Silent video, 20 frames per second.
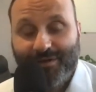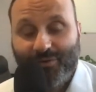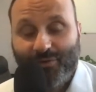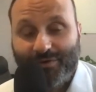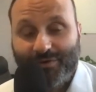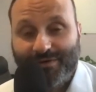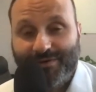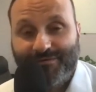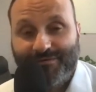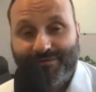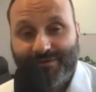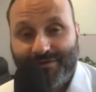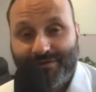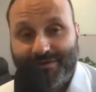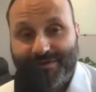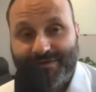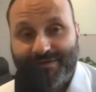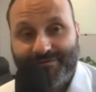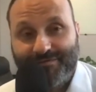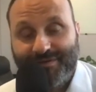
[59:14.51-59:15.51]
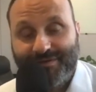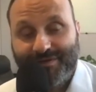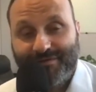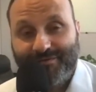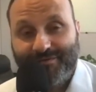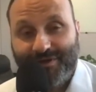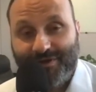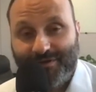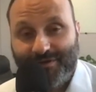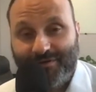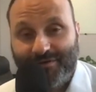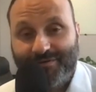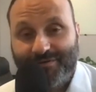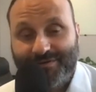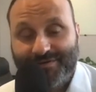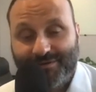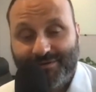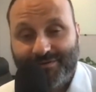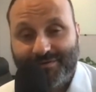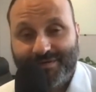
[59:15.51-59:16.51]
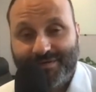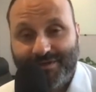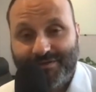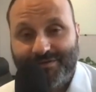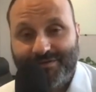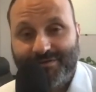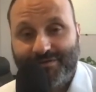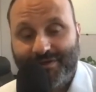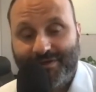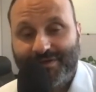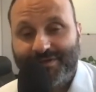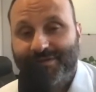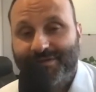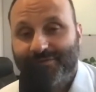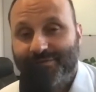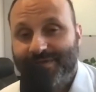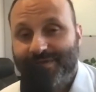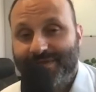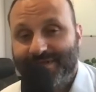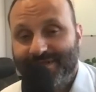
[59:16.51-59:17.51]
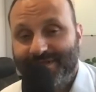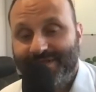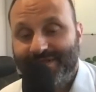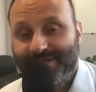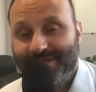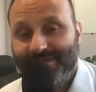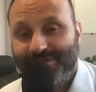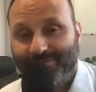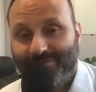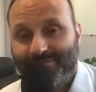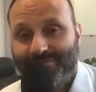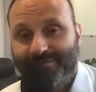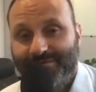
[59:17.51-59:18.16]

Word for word: what the philosophy of yoga is also trying to instill.